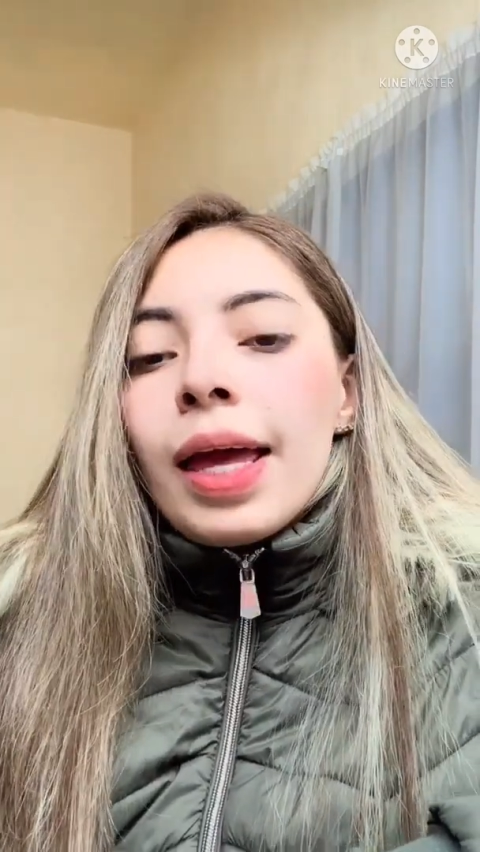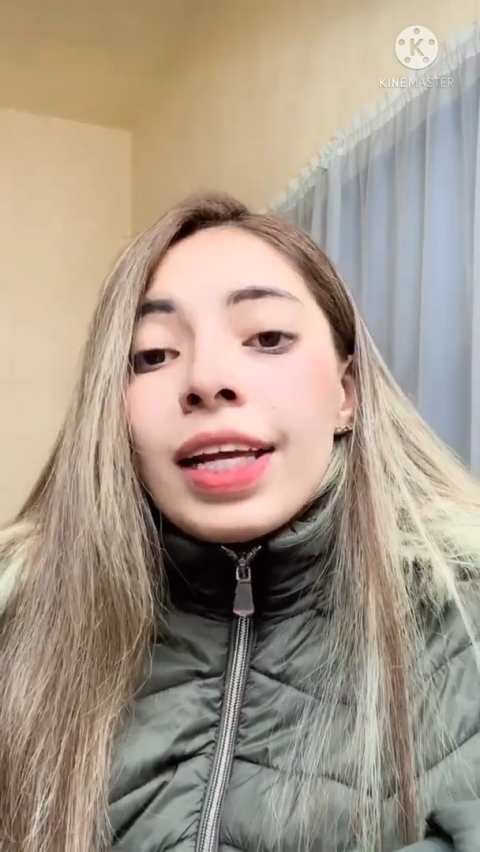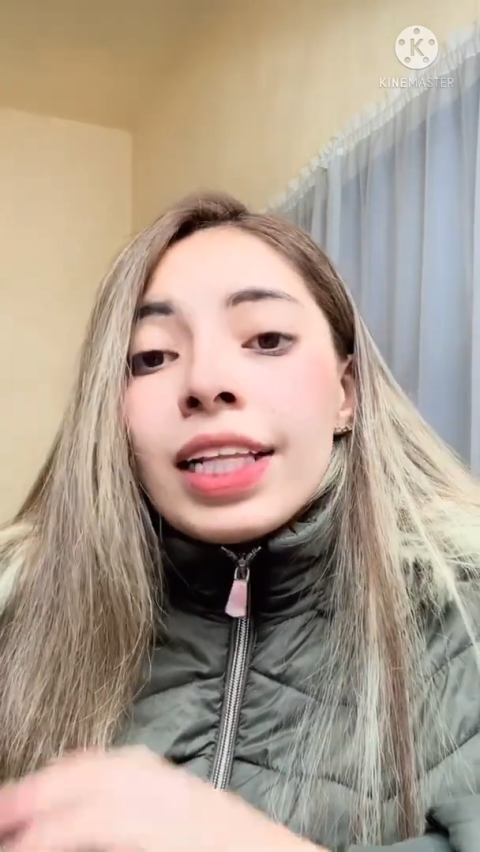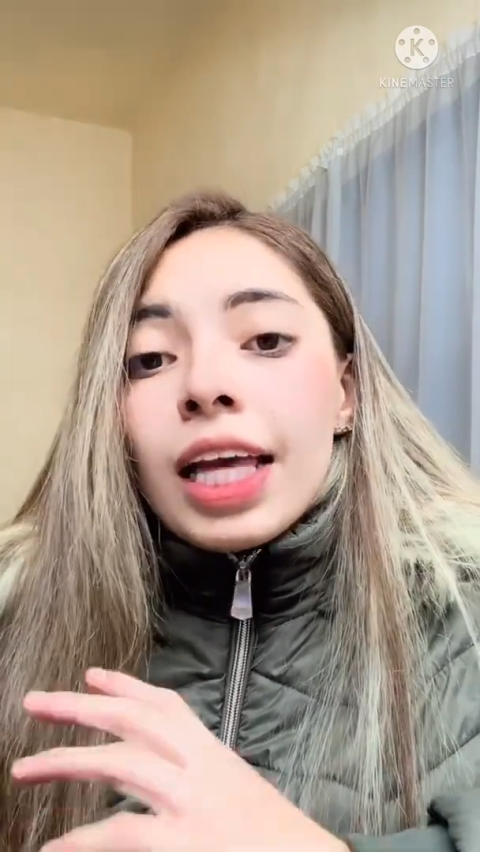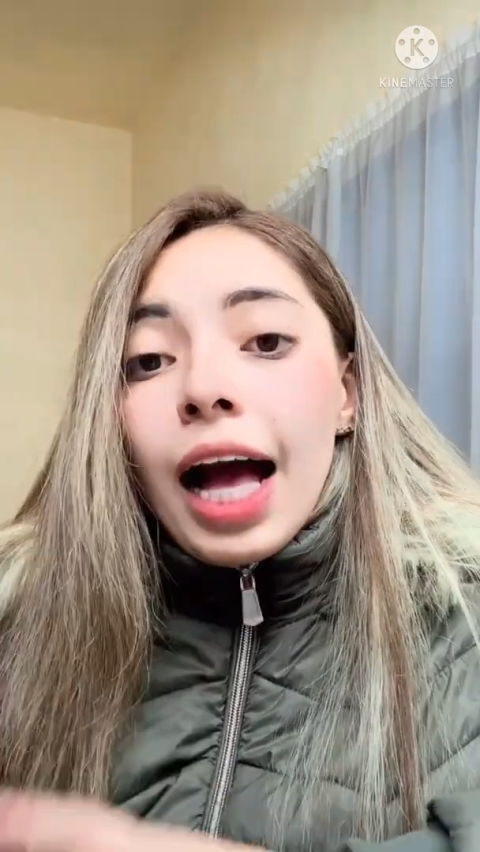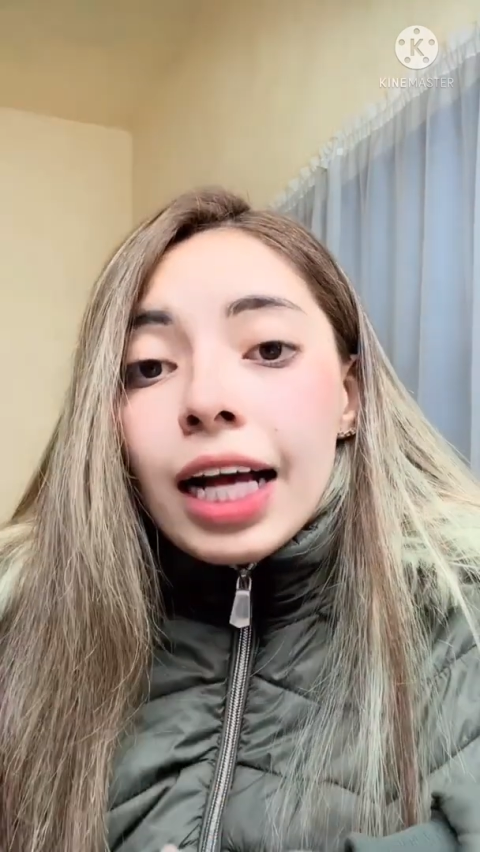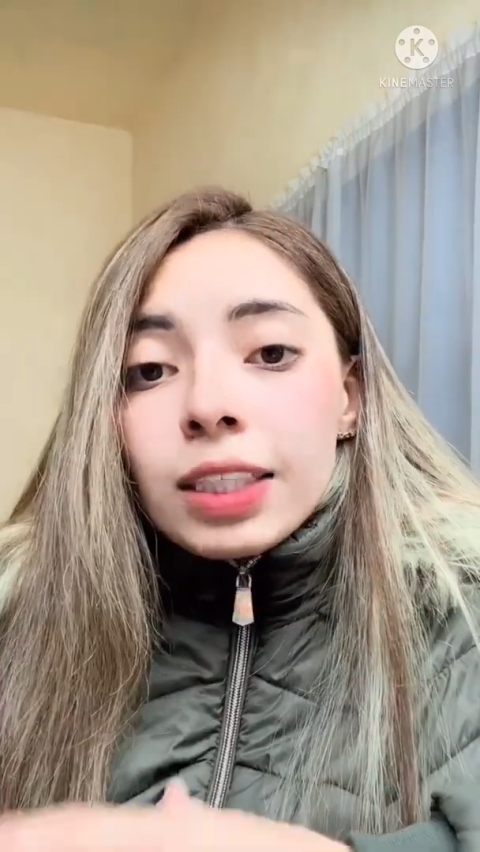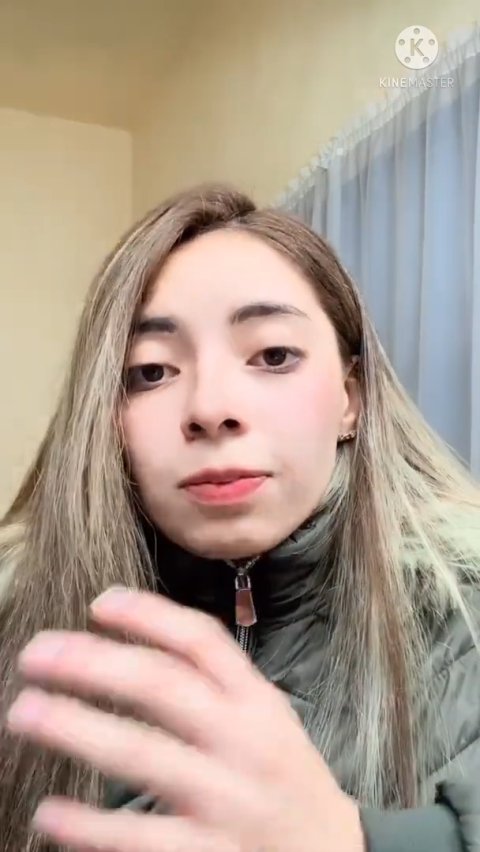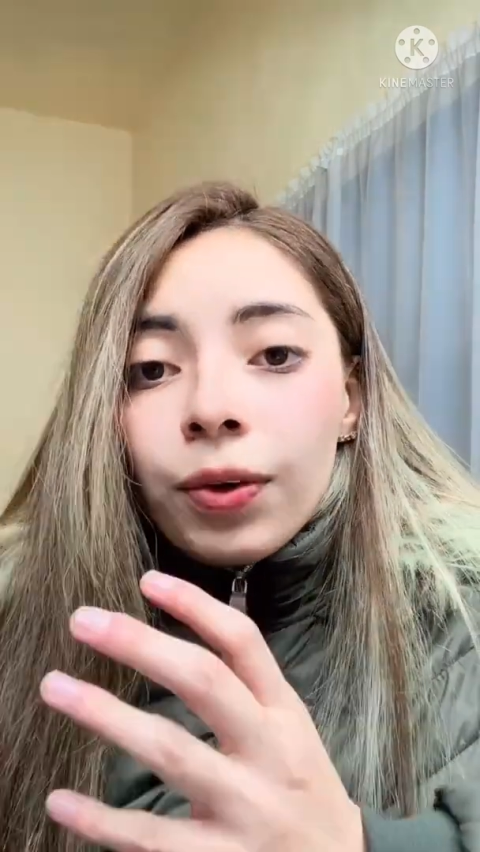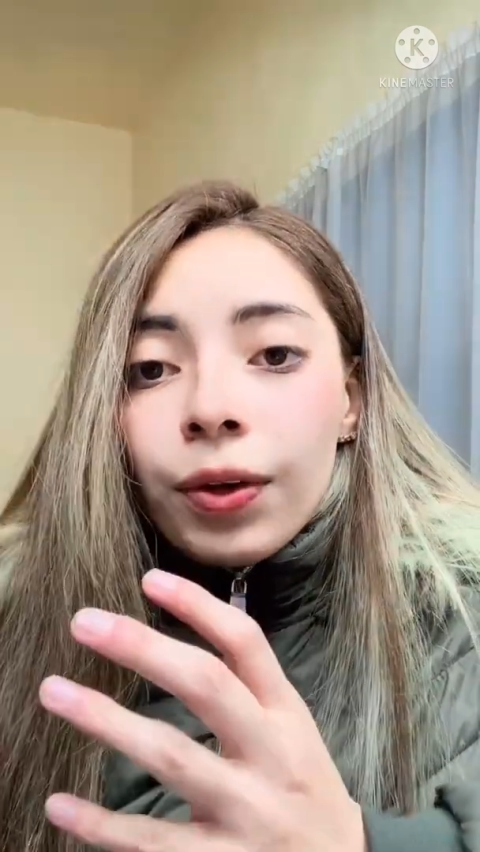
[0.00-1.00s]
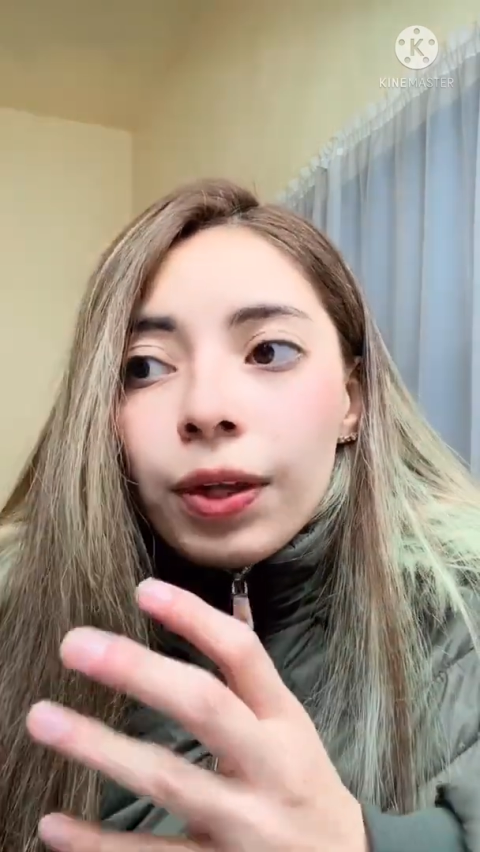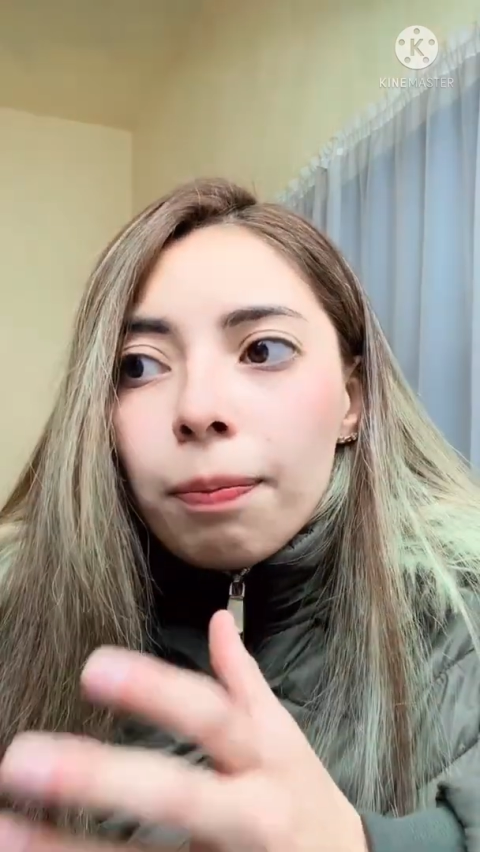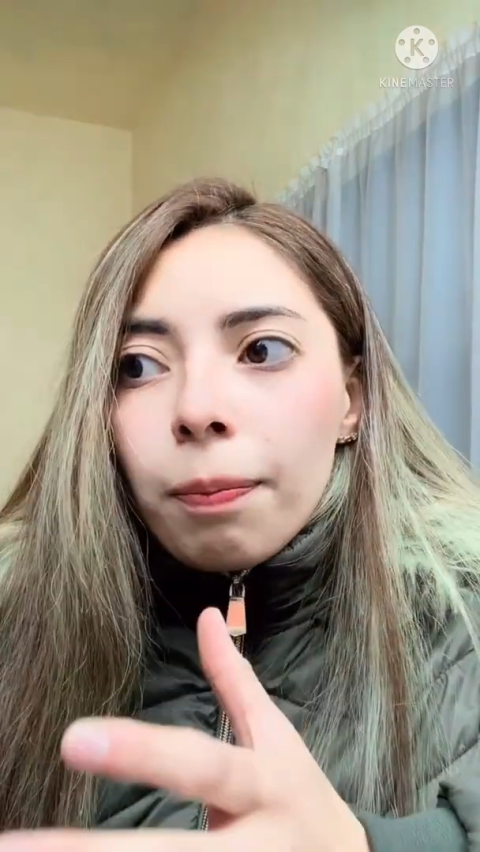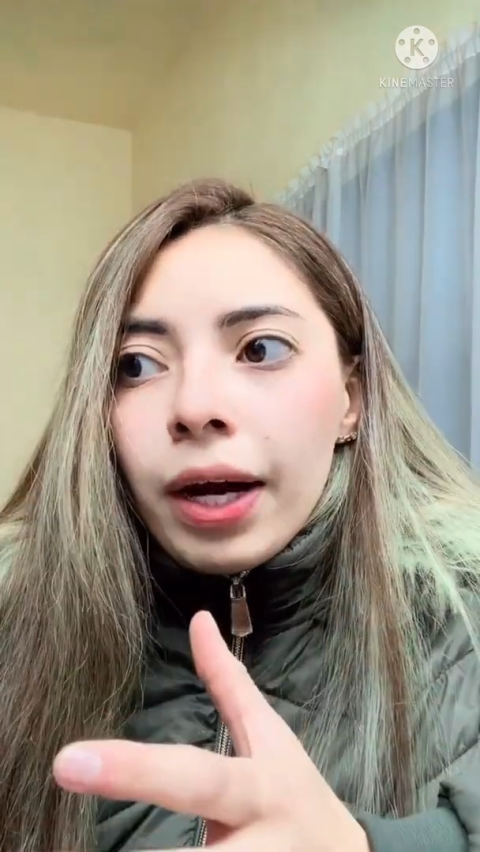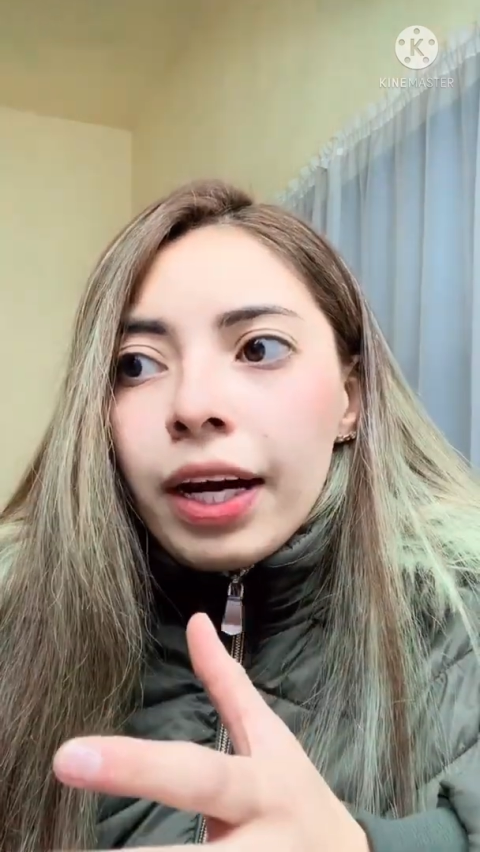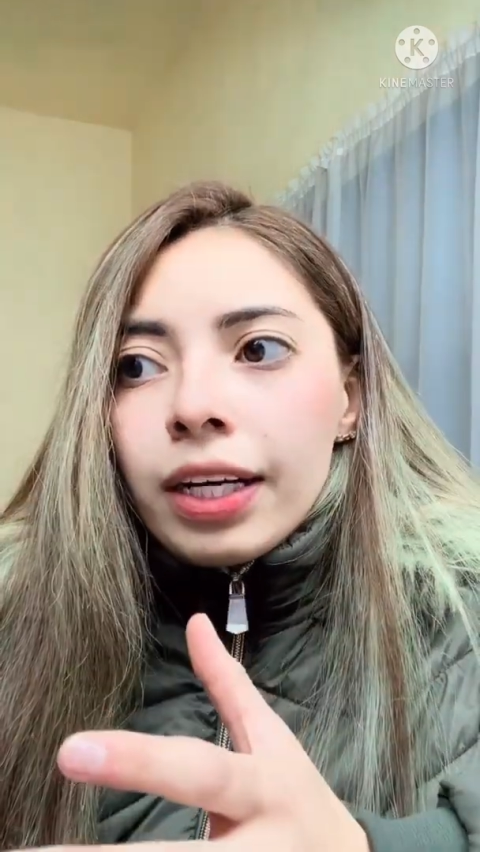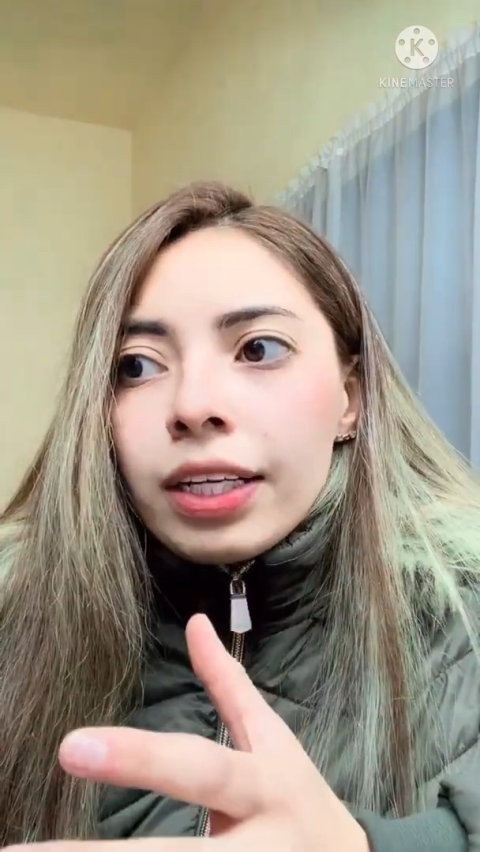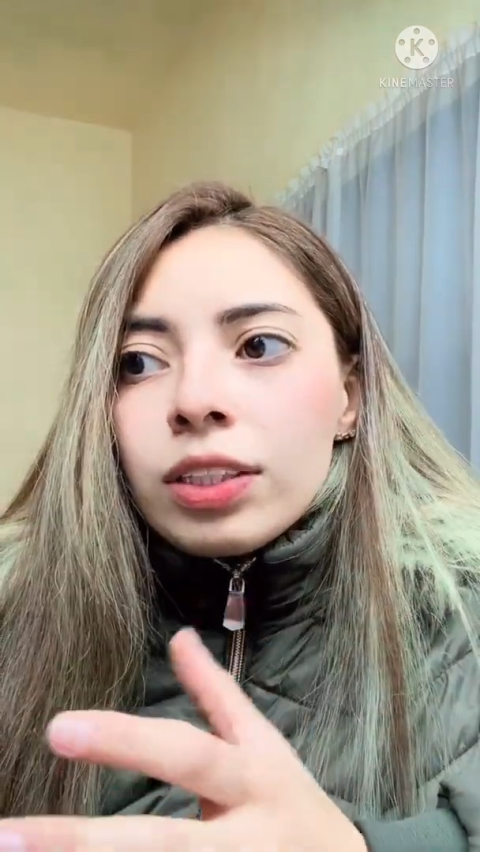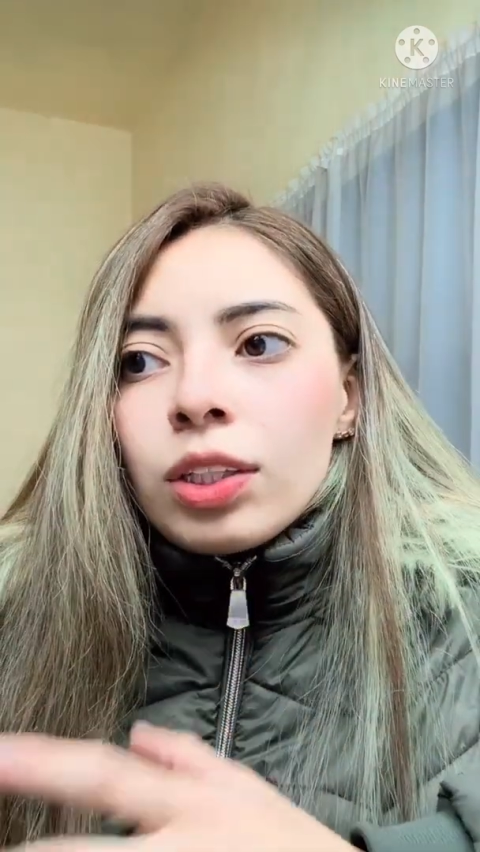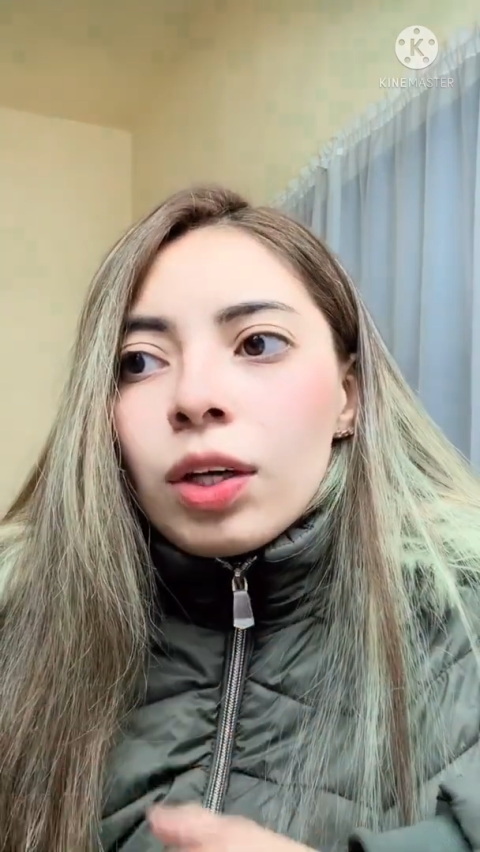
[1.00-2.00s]
In the asphalt
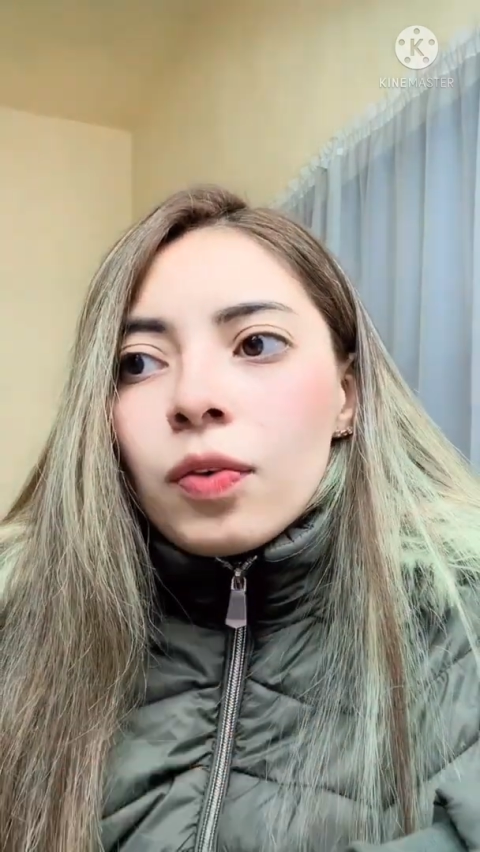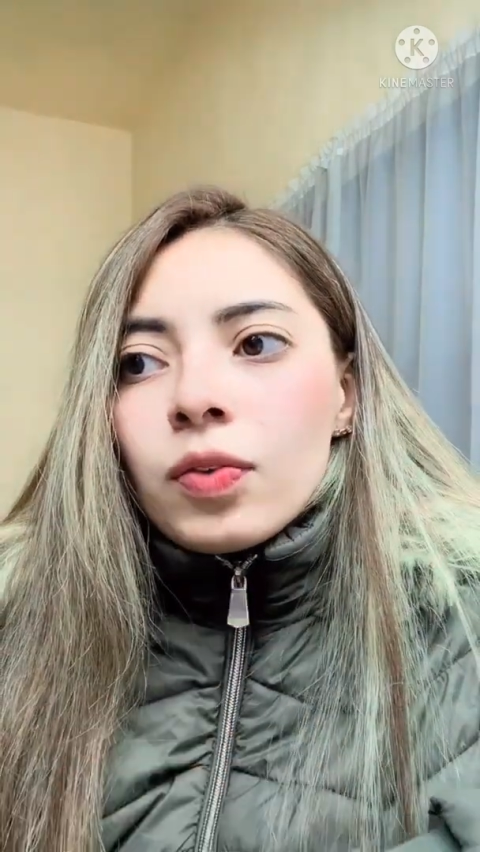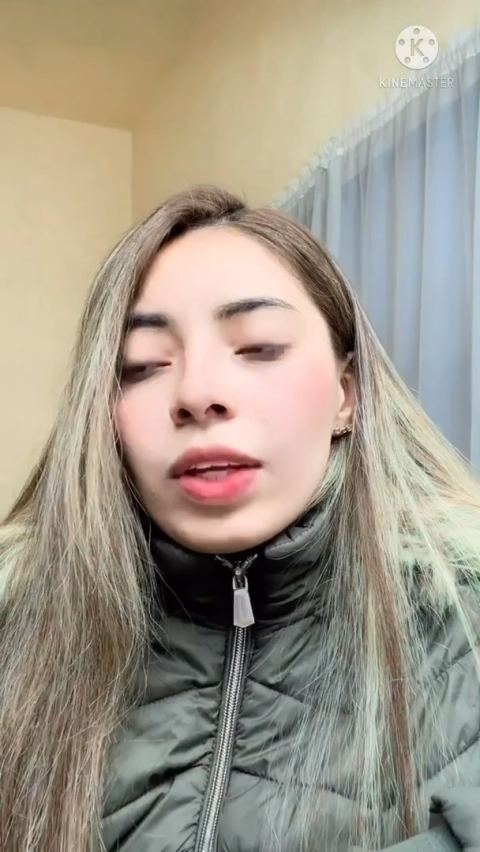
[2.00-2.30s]
mines of